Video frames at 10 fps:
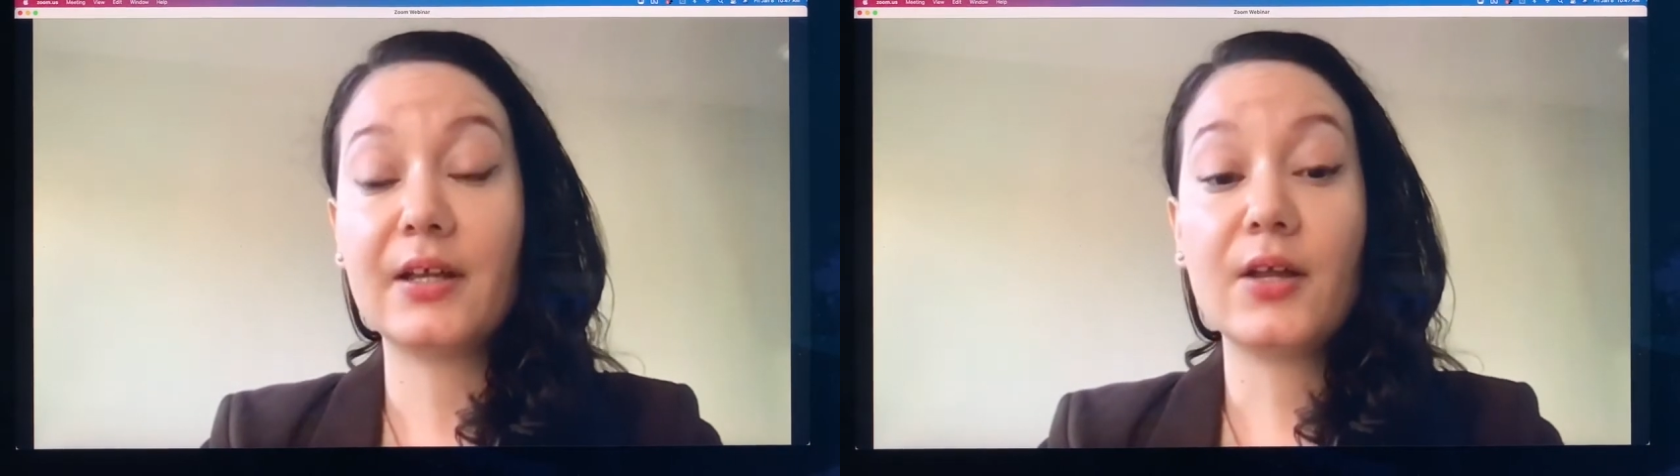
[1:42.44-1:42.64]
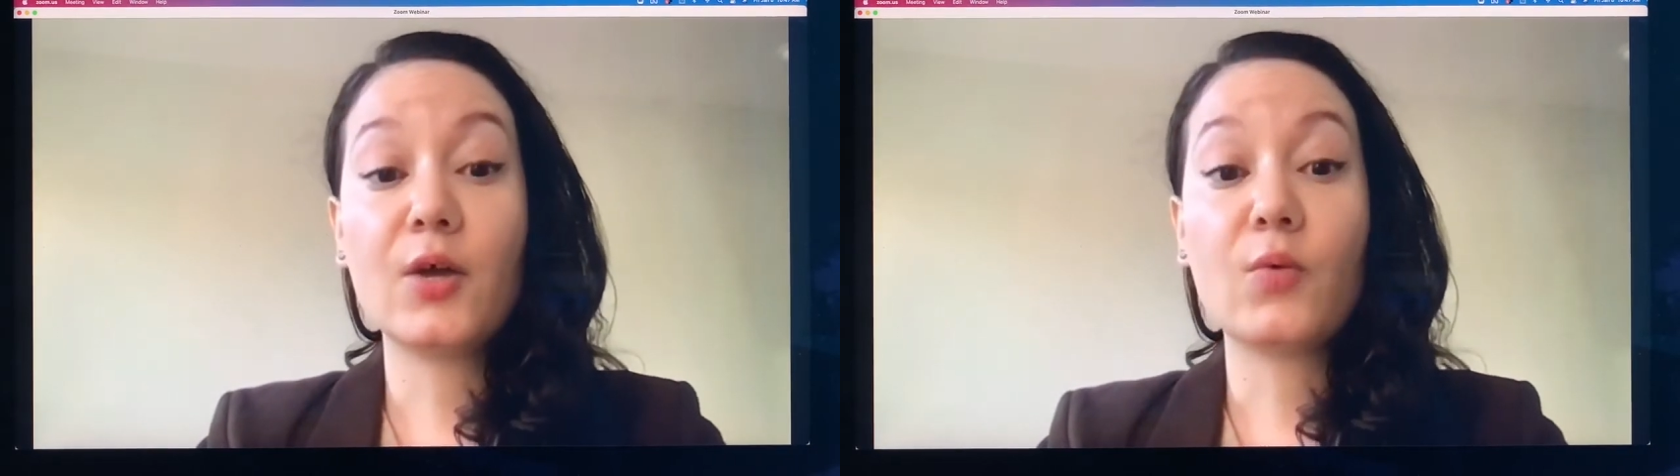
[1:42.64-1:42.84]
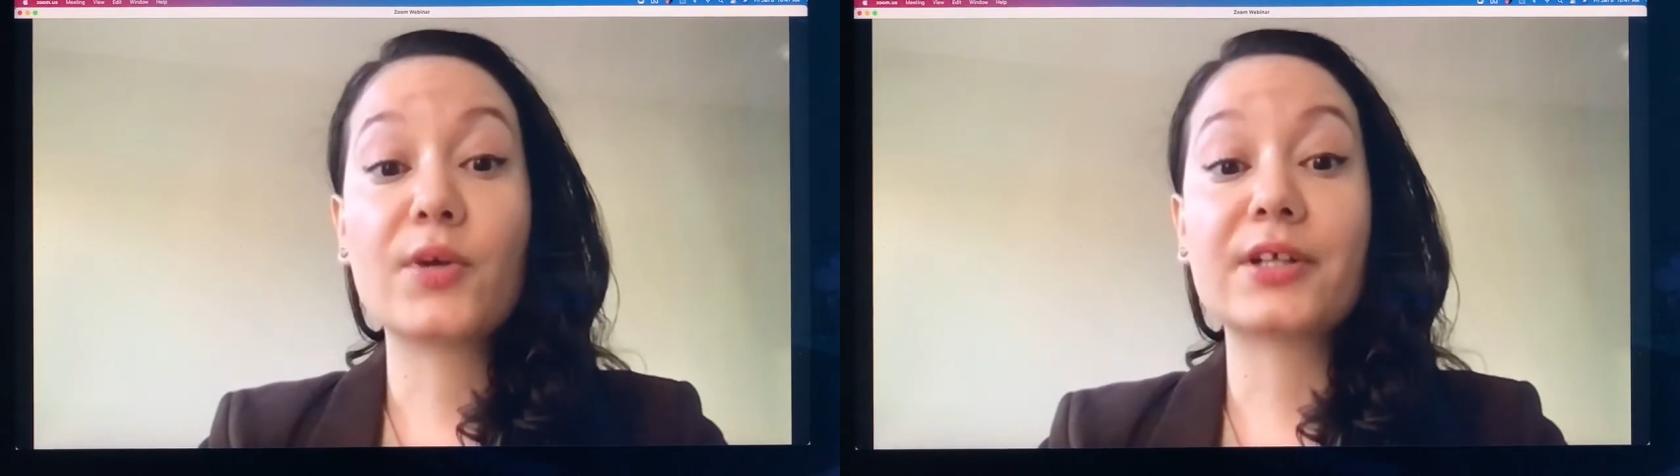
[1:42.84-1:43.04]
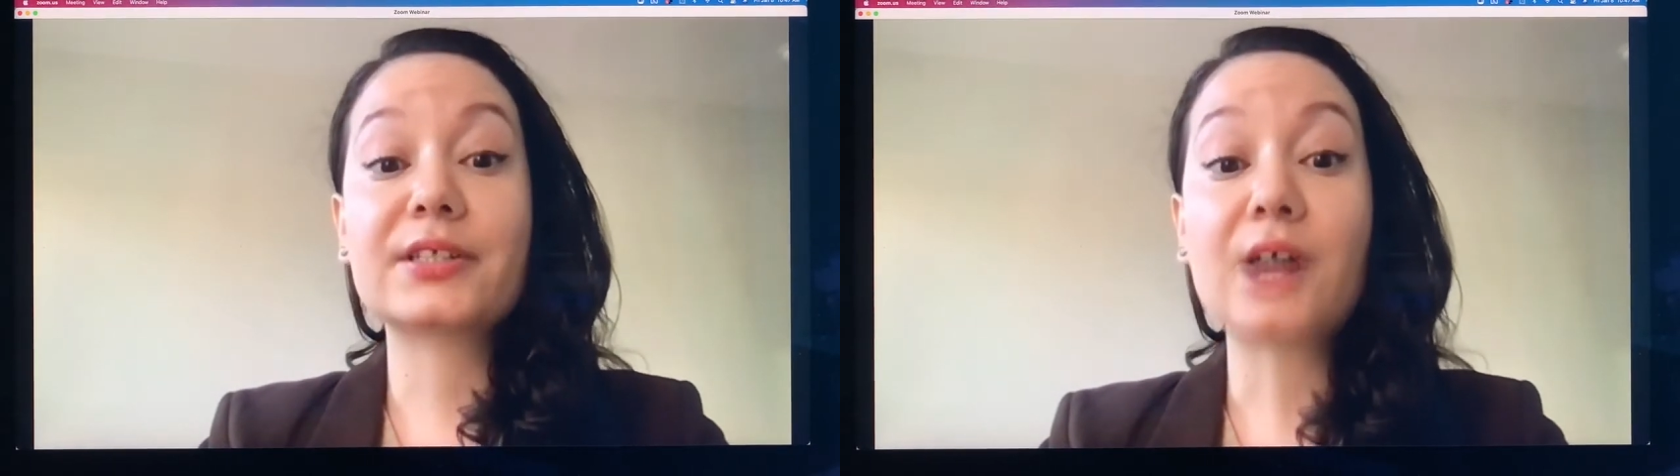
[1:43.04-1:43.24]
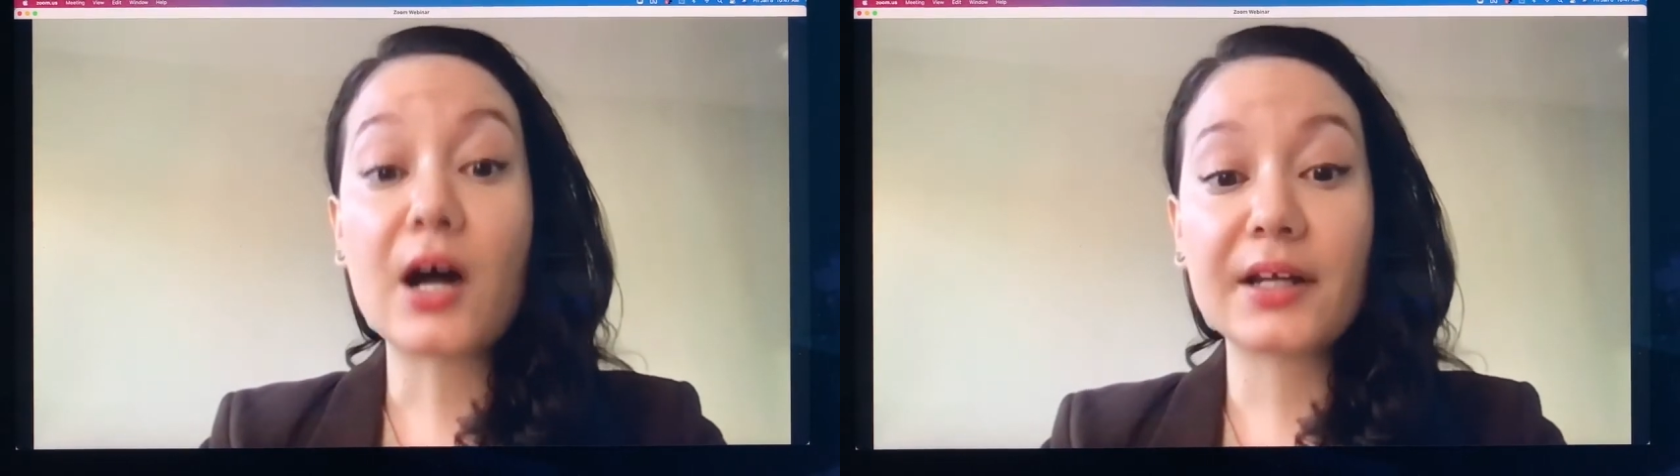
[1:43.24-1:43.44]
We are
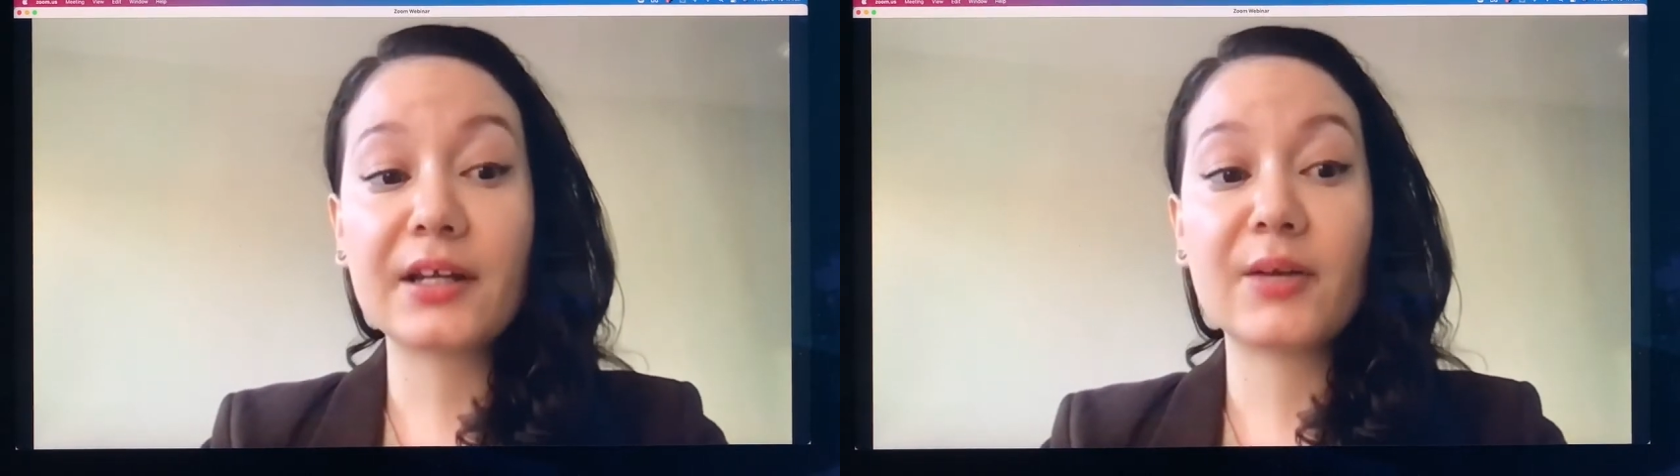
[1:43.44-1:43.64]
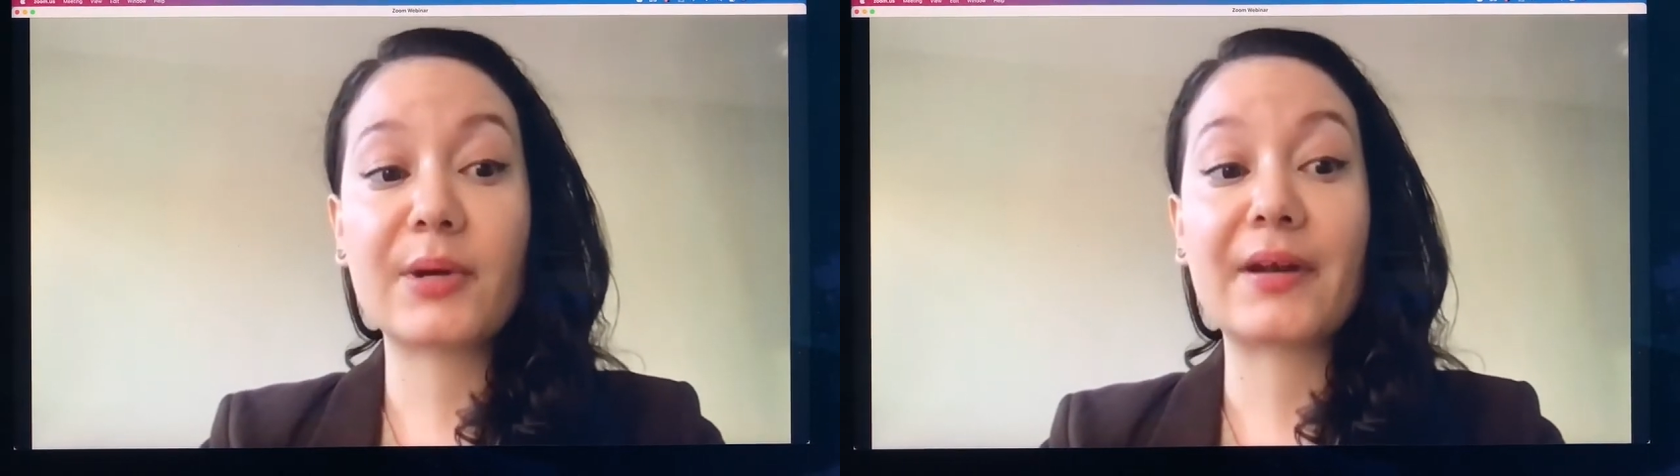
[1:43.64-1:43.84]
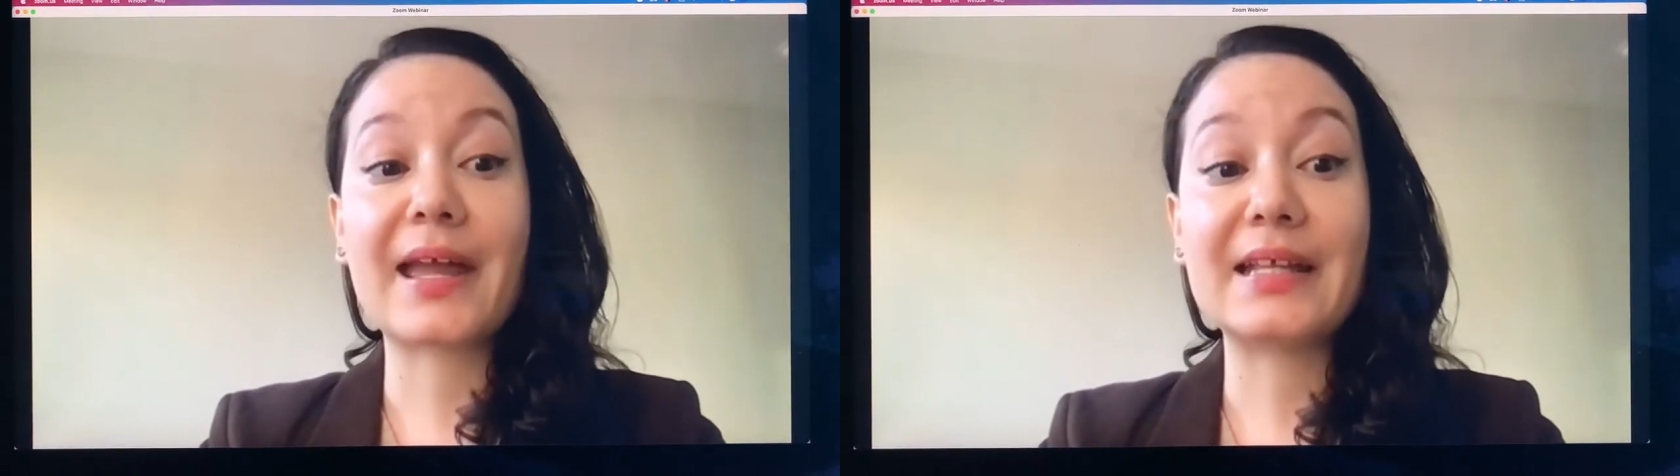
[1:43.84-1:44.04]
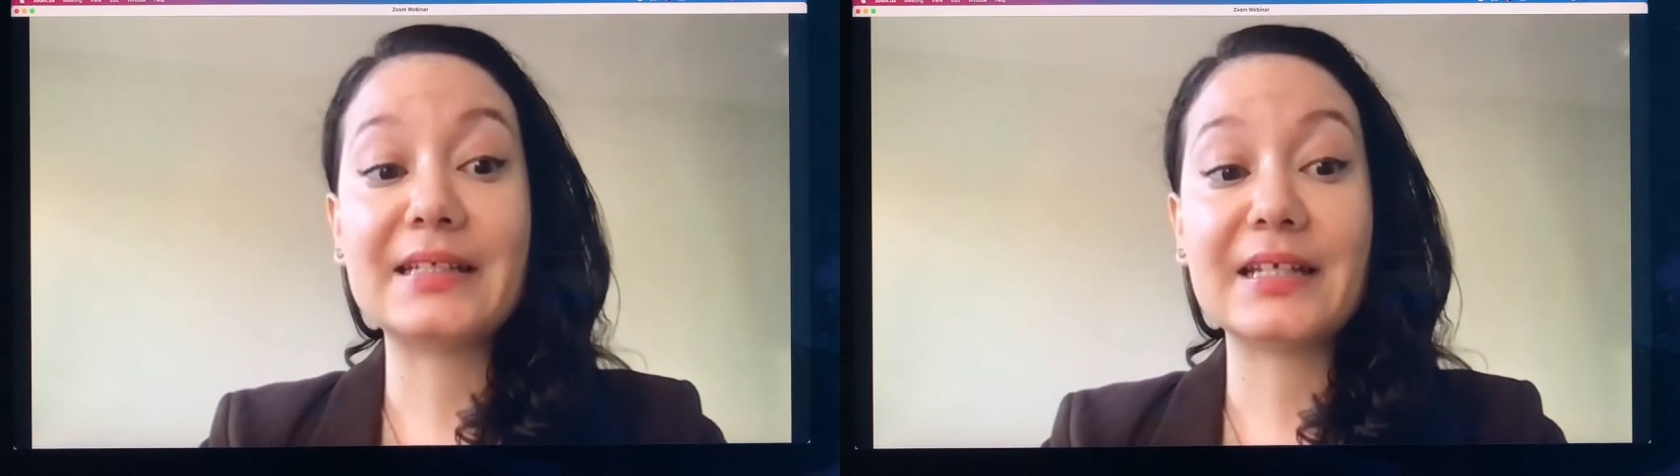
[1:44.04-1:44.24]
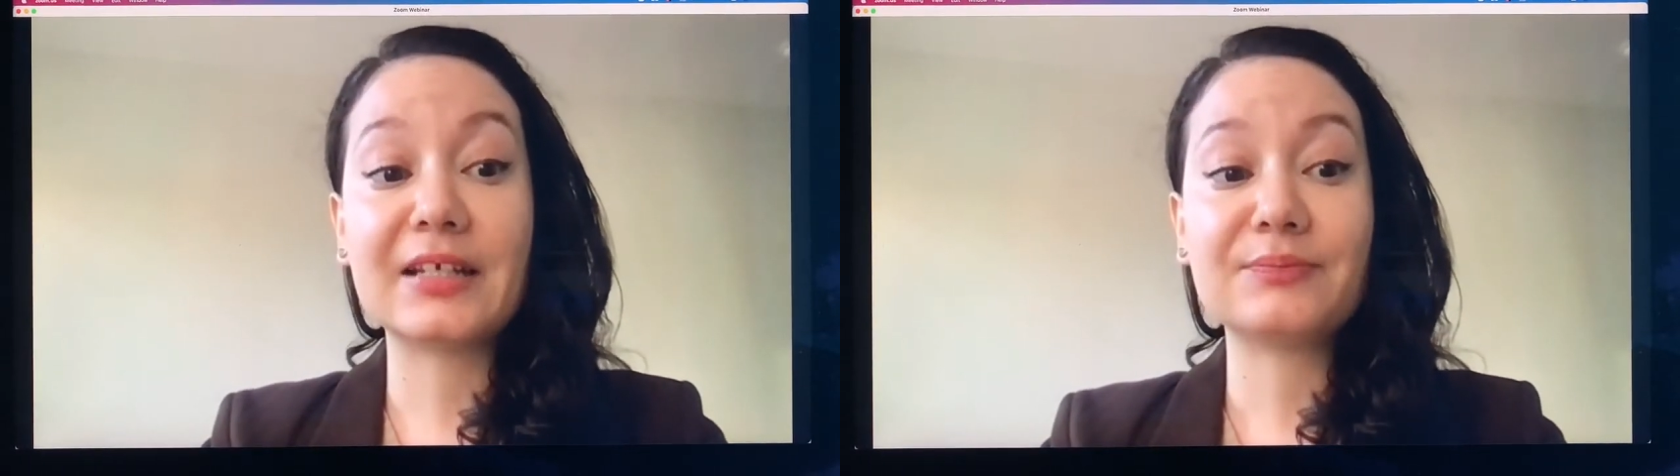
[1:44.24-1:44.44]
talking about
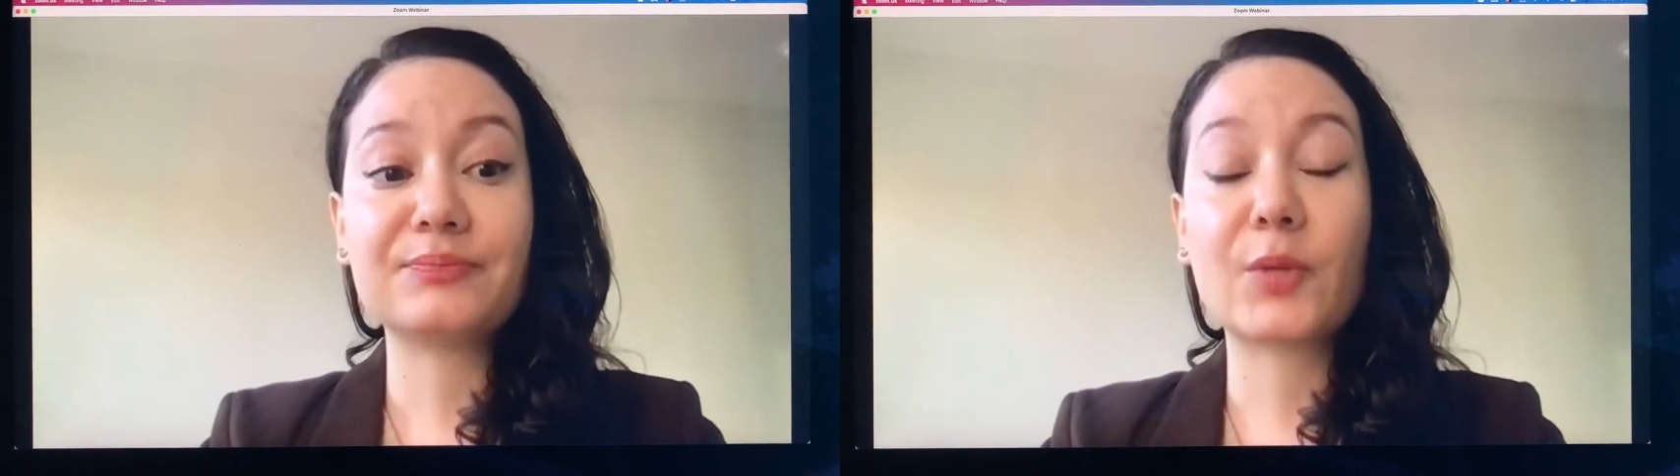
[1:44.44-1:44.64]
ending